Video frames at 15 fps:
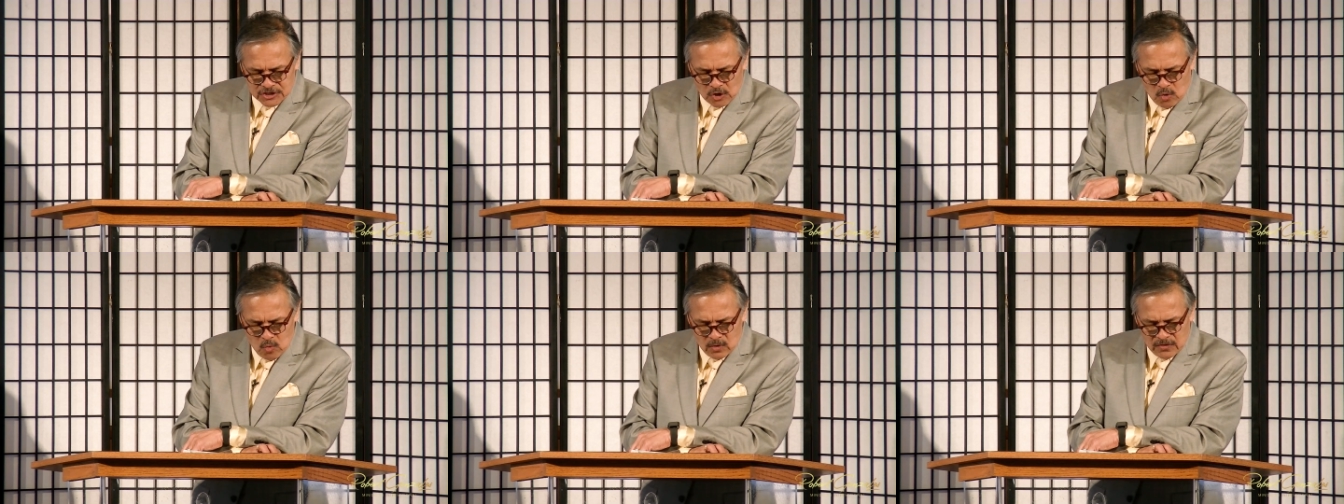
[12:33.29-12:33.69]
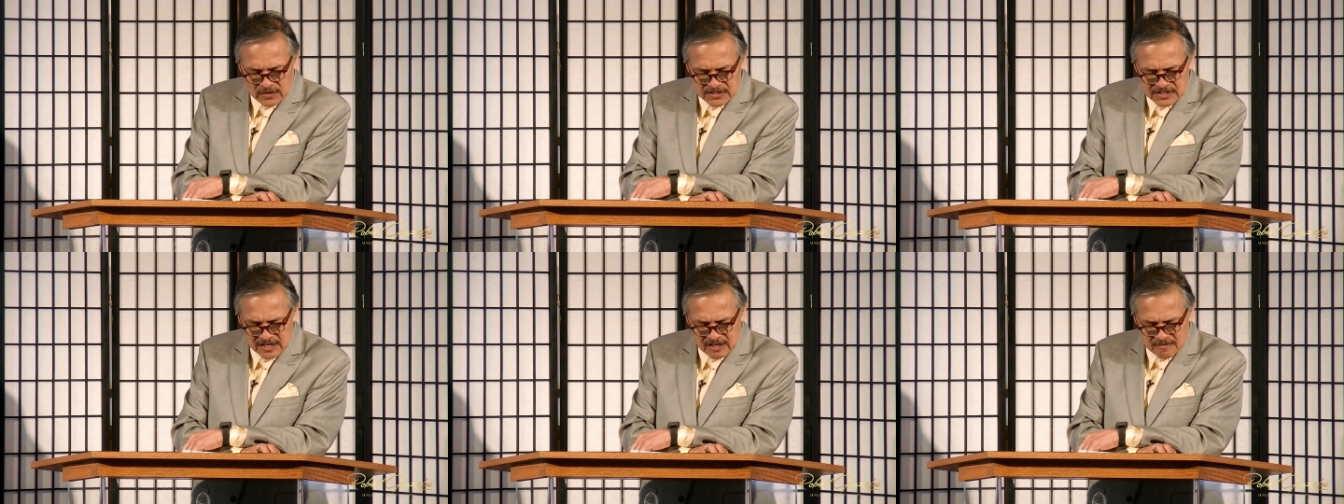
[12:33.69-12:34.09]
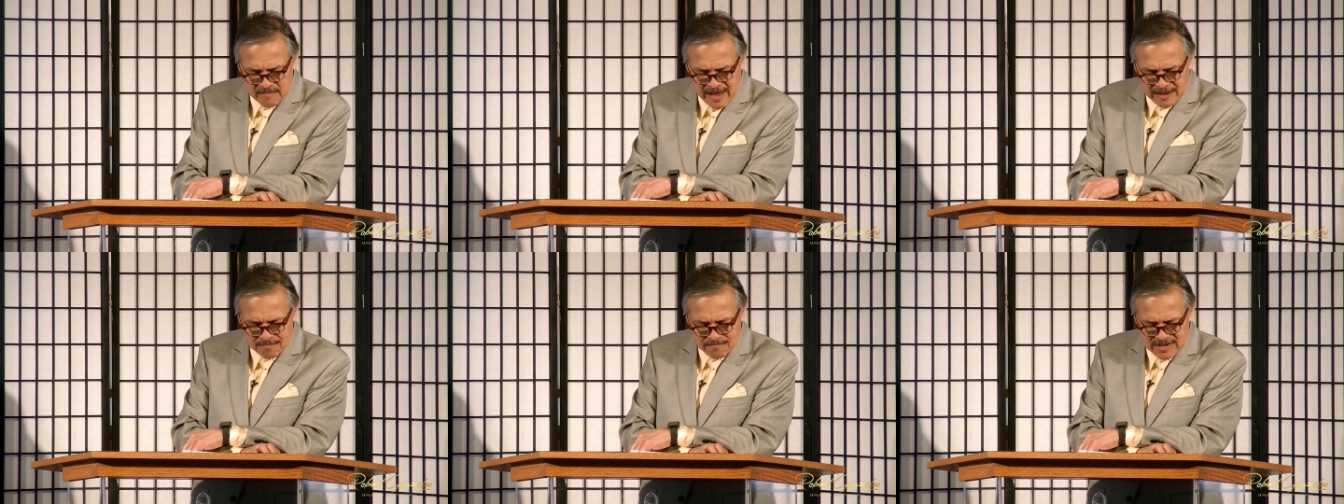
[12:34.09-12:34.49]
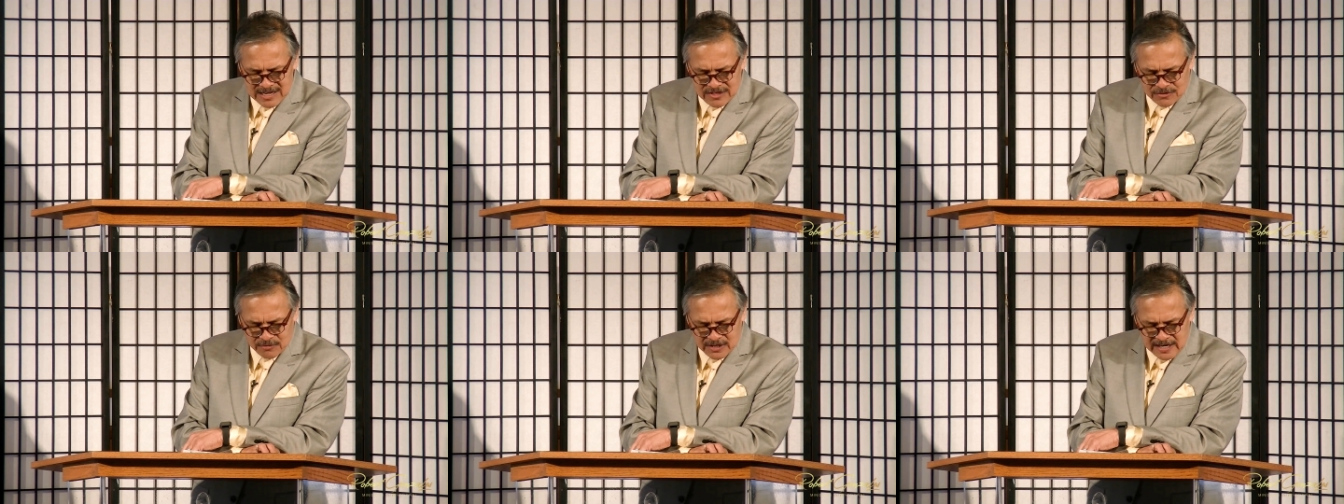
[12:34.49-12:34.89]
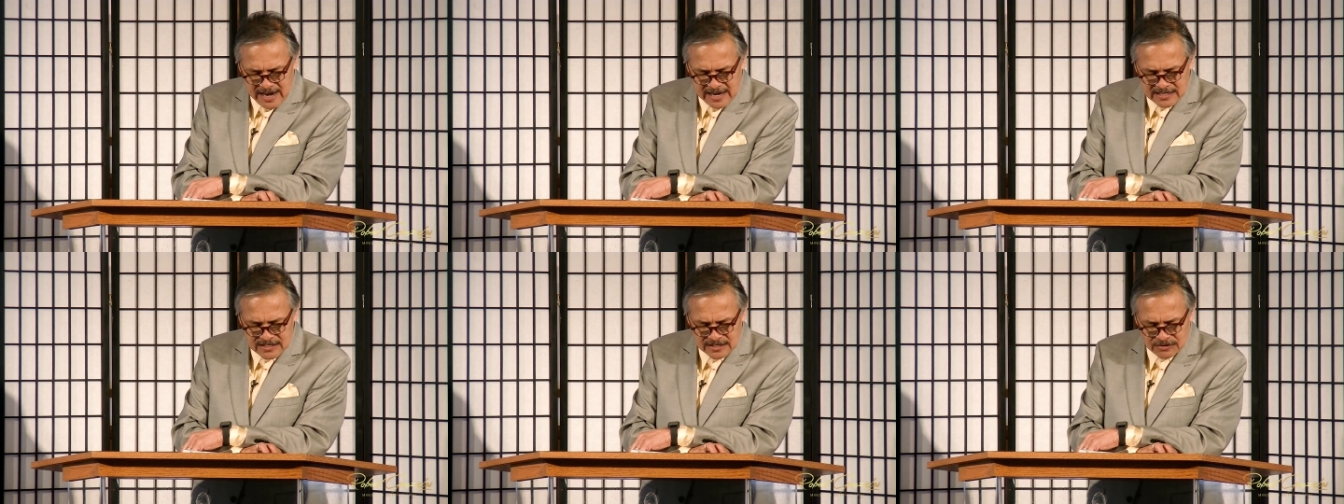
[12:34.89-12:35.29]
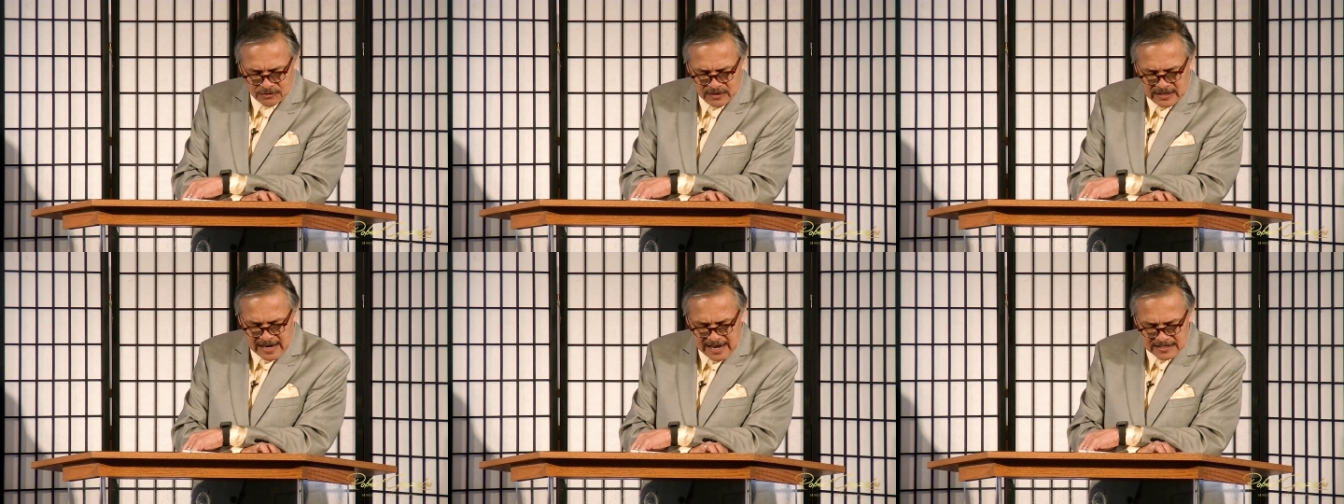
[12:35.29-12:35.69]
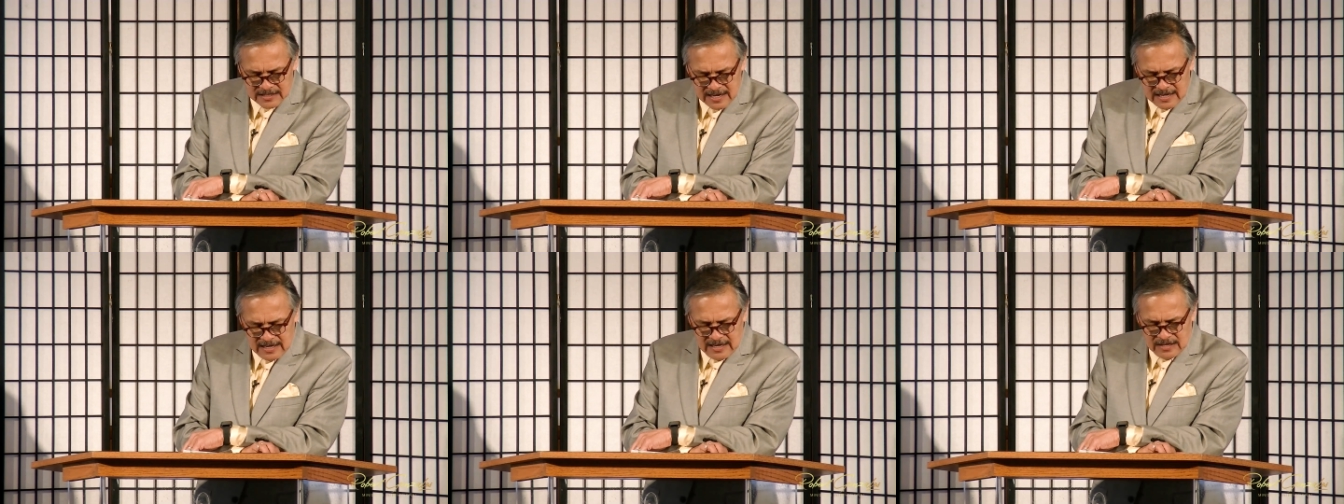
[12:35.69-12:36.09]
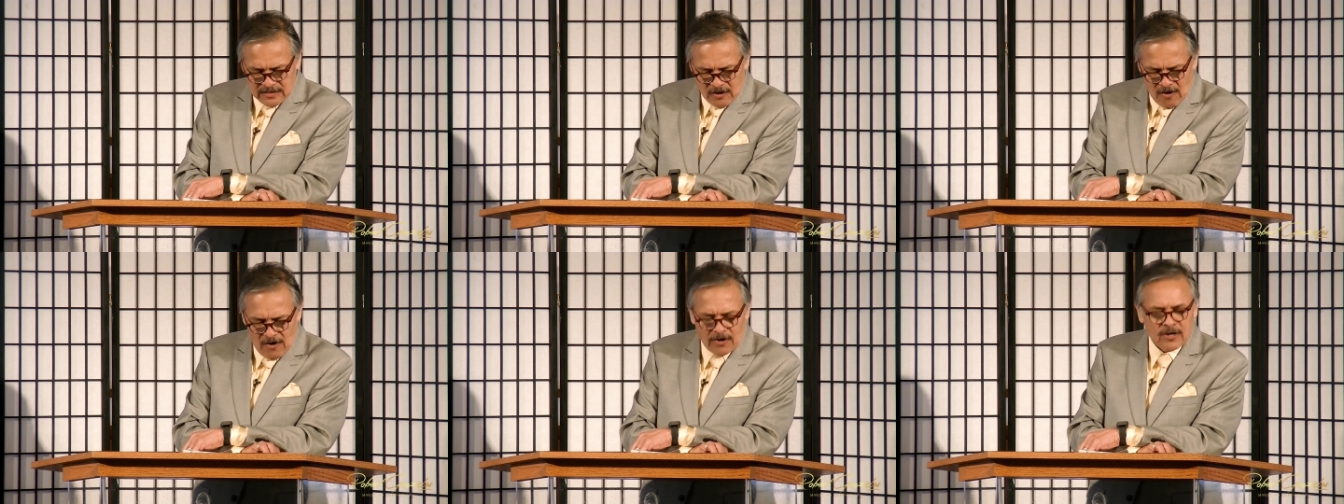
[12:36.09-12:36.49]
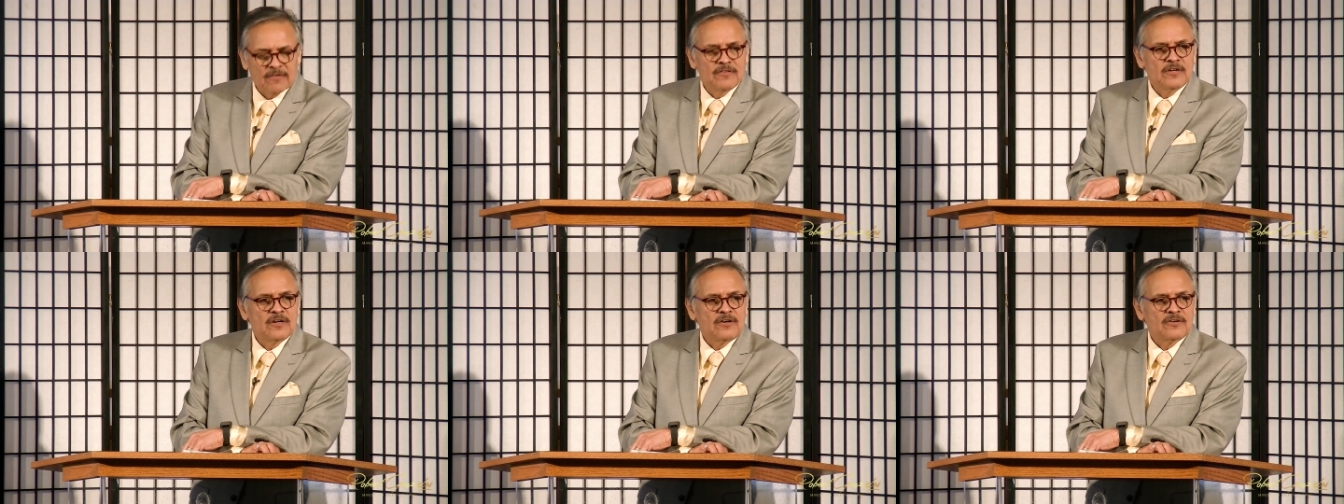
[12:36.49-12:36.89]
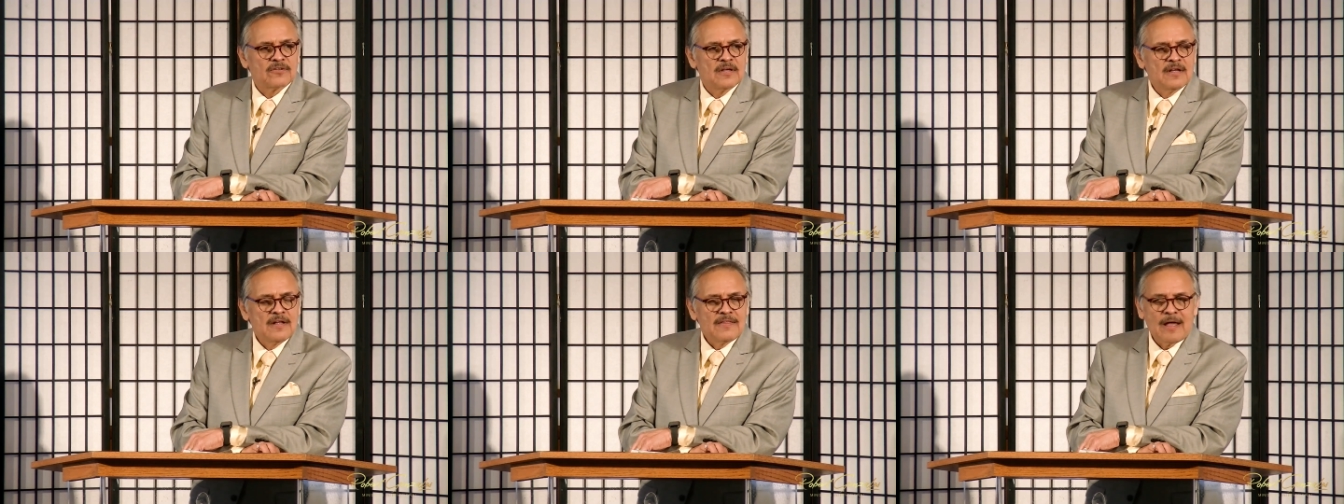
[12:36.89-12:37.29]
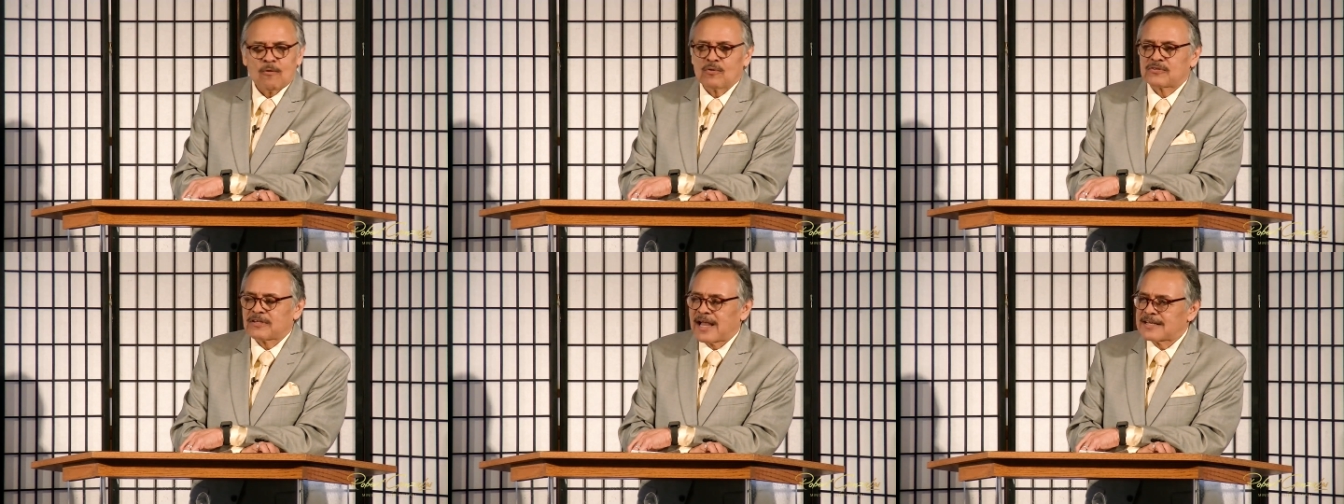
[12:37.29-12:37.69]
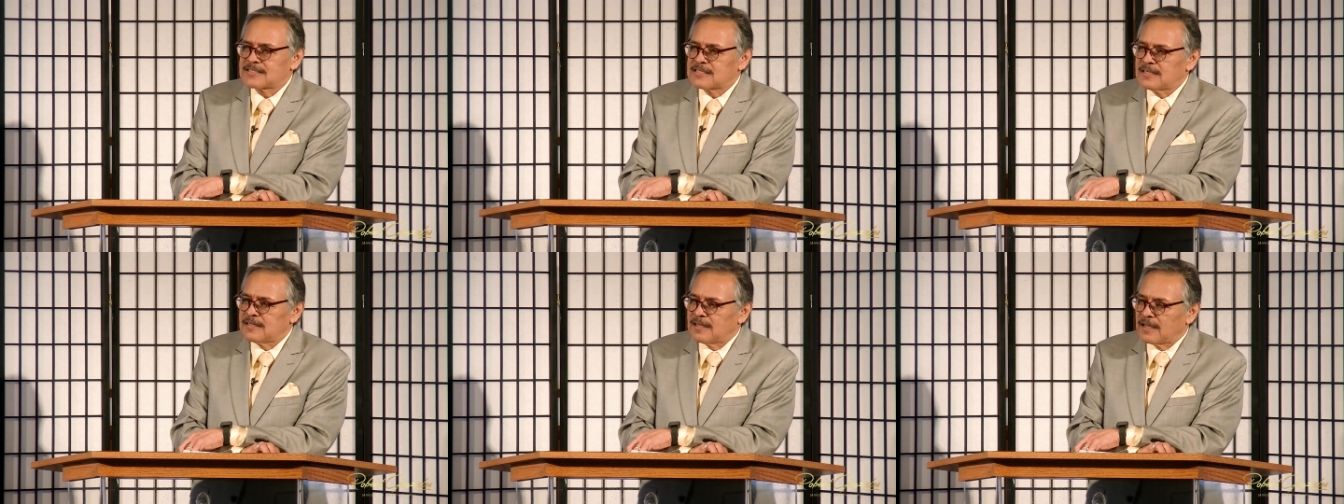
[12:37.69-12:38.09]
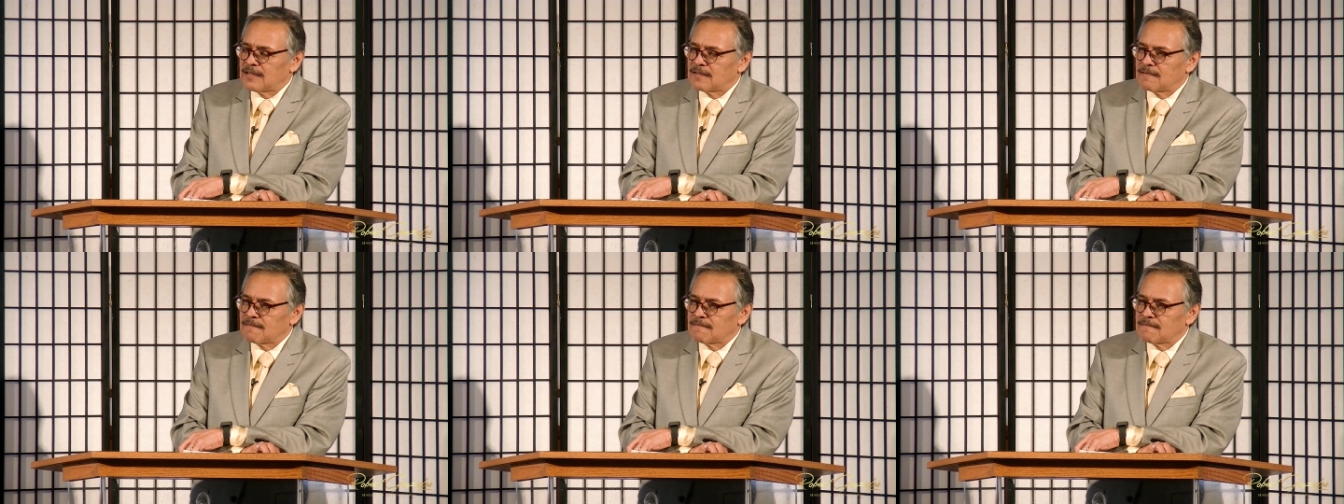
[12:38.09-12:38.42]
so will the Son of Man be 3 days and 3 nights in the heart of the earth. That was last Sunday.